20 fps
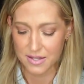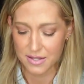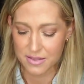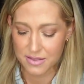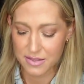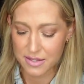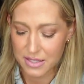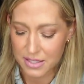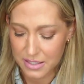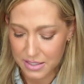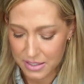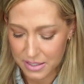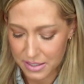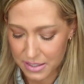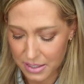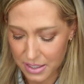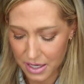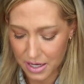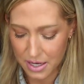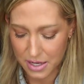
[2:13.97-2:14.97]
then
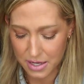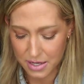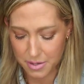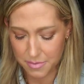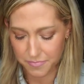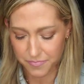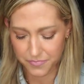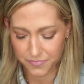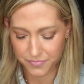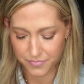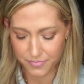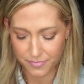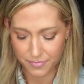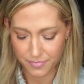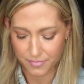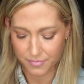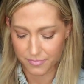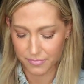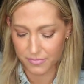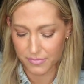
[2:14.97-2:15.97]

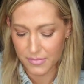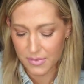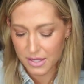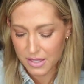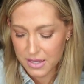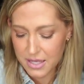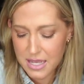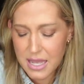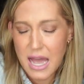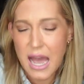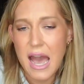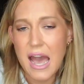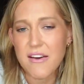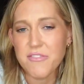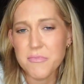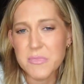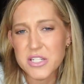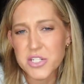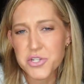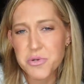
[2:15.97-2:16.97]

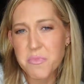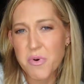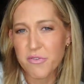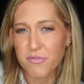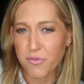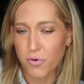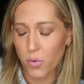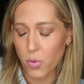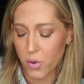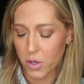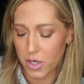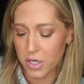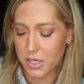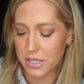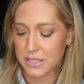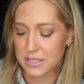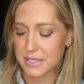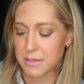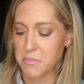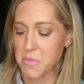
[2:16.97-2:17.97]
I've mentioned before
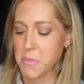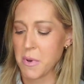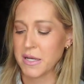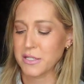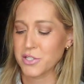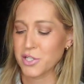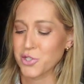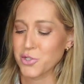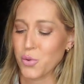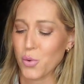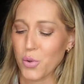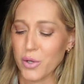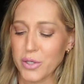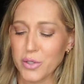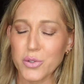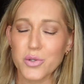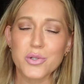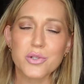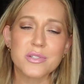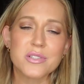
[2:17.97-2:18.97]
in some of my
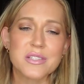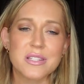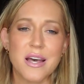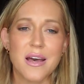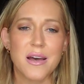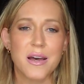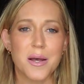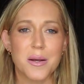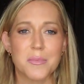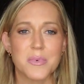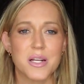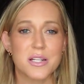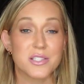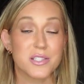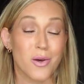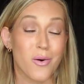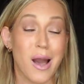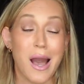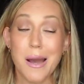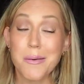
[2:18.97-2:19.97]
tutorials,
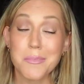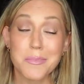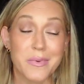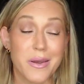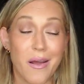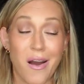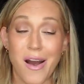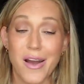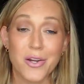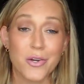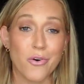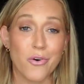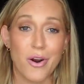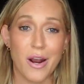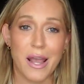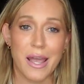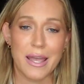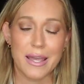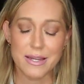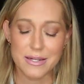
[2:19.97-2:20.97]
so I'm not
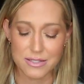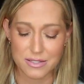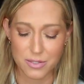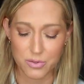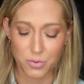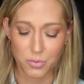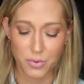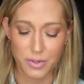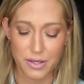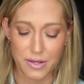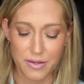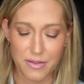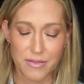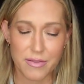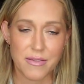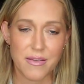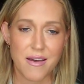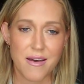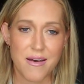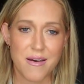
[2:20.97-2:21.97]
great with
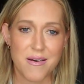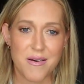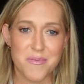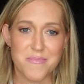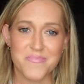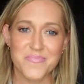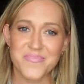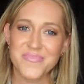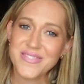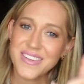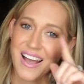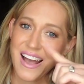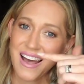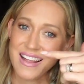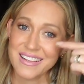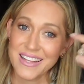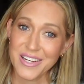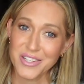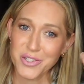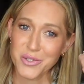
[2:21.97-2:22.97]

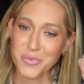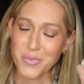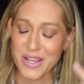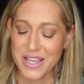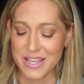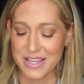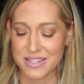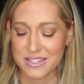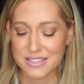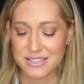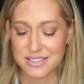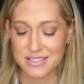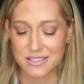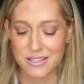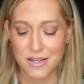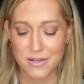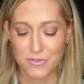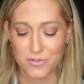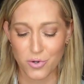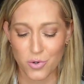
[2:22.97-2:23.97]
eyeliner wings.
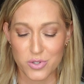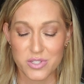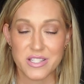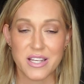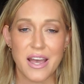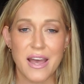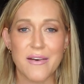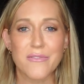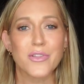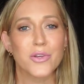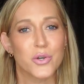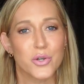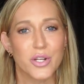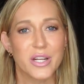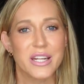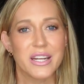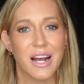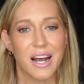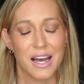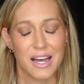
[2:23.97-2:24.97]
Of course, I have the
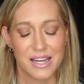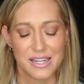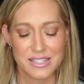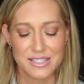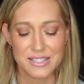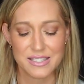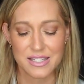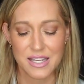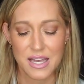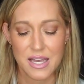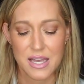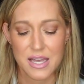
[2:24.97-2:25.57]
hooded eyes.